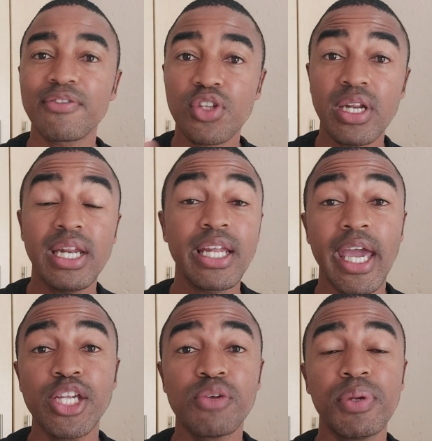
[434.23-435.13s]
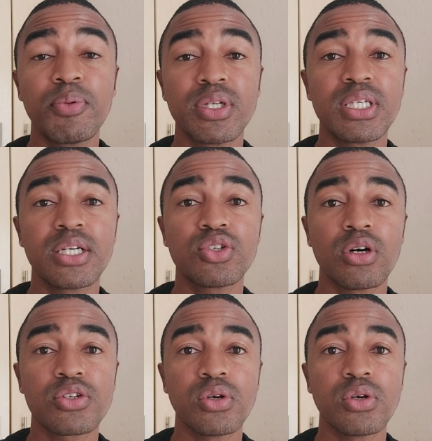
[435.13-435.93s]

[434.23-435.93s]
I've started engaging people on TikTok.